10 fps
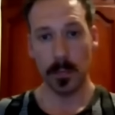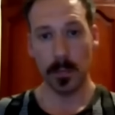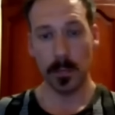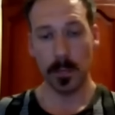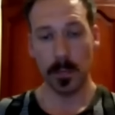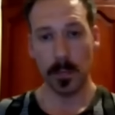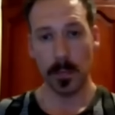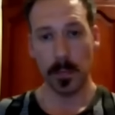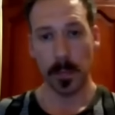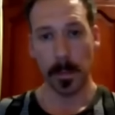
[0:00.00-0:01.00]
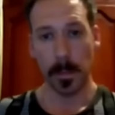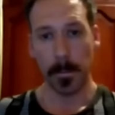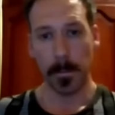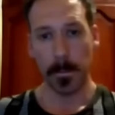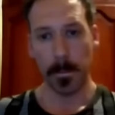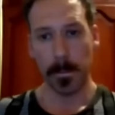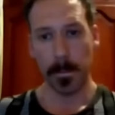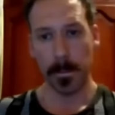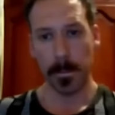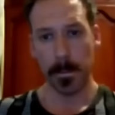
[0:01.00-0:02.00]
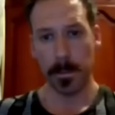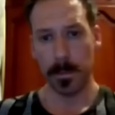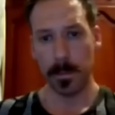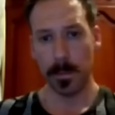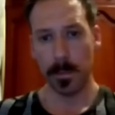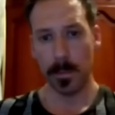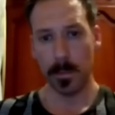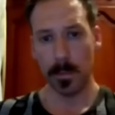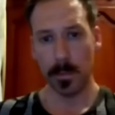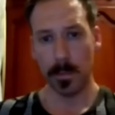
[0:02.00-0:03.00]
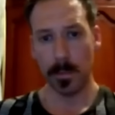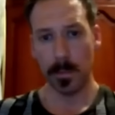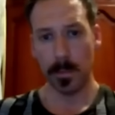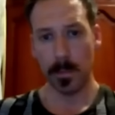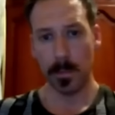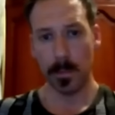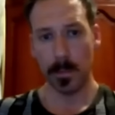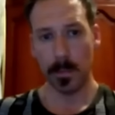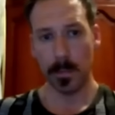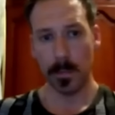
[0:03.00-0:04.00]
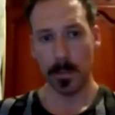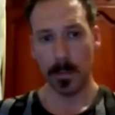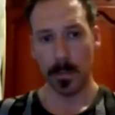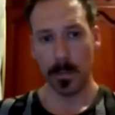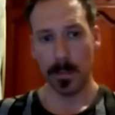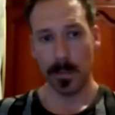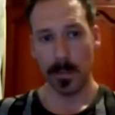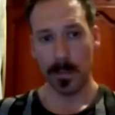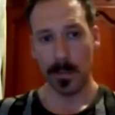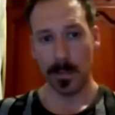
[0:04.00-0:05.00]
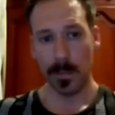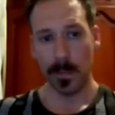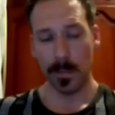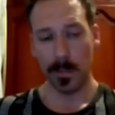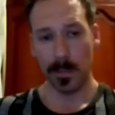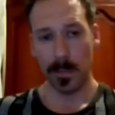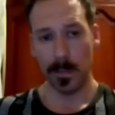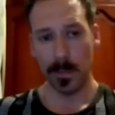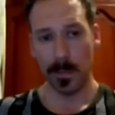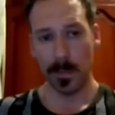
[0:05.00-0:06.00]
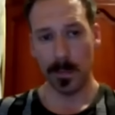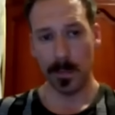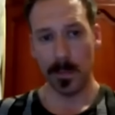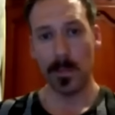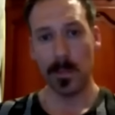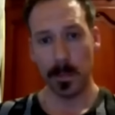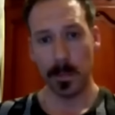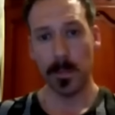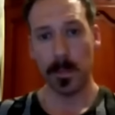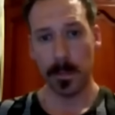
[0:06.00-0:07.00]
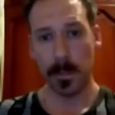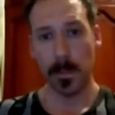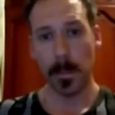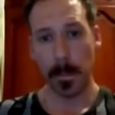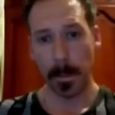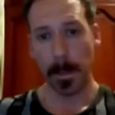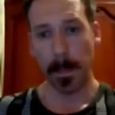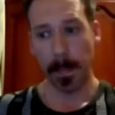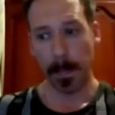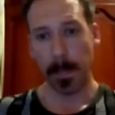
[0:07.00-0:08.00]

The person shown says nothing.